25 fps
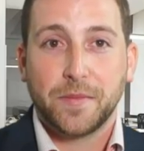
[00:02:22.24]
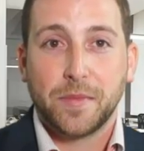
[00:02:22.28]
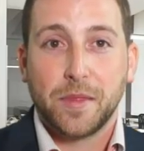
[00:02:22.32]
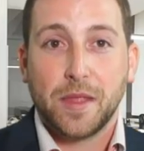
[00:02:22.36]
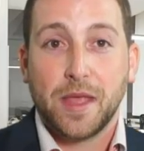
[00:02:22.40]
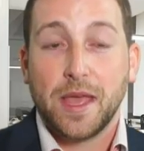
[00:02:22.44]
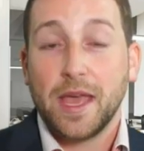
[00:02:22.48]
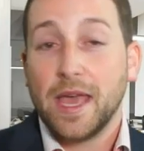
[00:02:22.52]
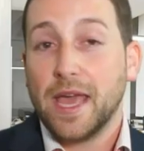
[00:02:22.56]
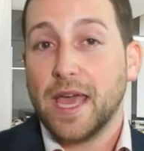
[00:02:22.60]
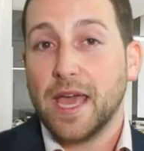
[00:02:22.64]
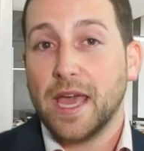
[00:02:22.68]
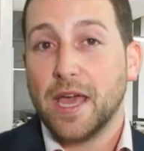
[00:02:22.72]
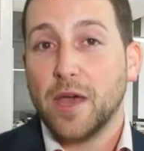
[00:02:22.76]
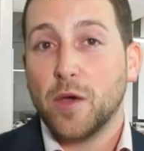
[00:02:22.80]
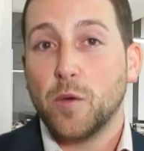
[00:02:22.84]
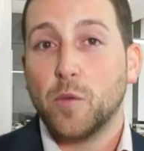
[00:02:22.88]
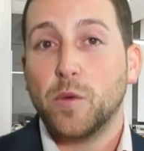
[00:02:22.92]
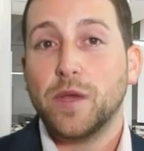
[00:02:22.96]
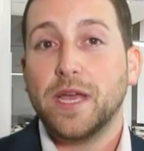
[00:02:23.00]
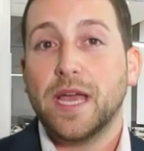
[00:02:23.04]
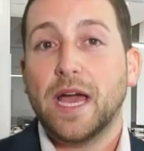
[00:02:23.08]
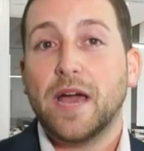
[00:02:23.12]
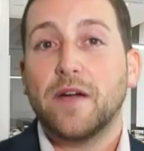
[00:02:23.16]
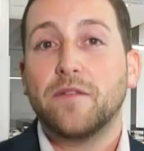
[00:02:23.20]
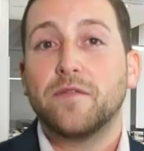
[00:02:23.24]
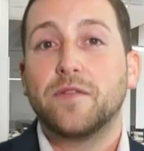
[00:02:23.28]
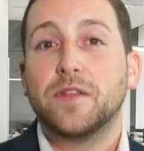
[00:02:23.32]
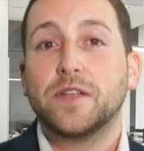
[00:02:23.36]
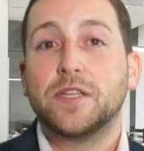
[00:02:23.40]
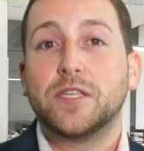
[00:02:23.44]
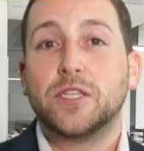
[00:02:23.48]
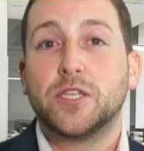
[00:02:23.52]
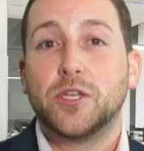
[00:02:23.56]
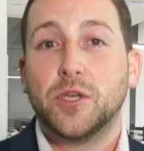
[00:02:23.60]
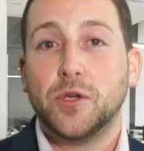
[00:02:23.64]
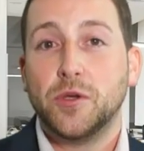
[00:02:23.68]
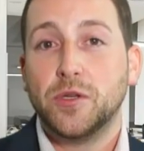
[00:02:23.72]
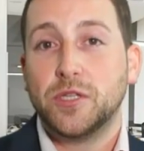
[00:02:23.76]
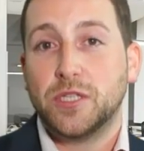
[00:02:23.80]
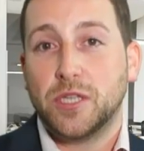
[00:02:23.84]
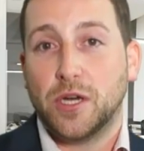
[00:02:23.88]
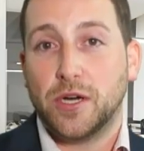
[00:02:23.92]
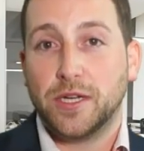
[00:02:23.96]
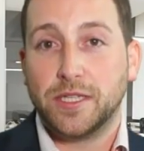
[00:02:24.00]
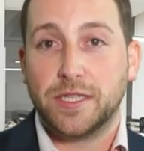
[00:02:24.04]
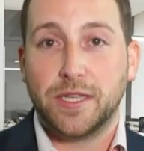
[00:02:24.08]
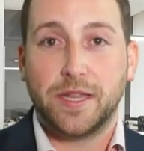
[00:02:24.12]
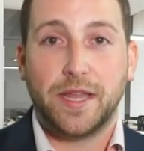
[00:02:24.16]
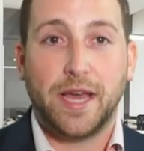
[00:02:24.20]
Here we have the two
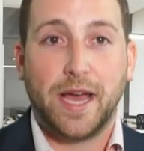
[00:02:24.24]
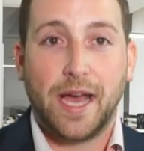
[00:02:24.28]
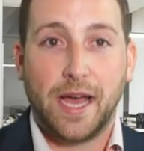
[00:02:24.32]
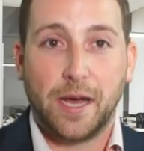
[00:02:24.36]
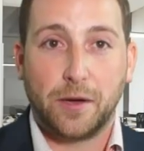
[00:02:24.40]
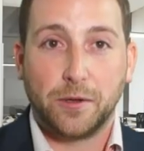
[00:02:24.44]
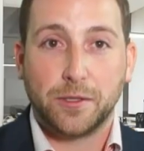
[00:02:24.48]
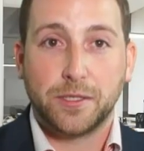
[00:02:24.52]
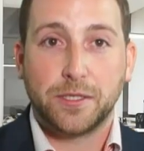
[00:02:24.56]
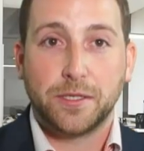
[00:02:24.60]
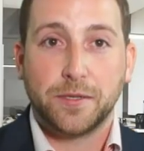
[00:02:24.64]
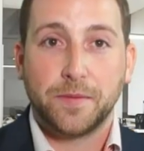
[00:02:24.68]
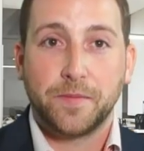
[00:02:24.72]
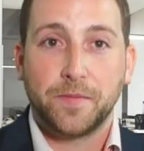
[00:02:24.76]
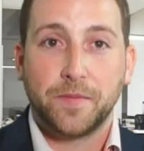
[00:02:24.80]
sides of the house.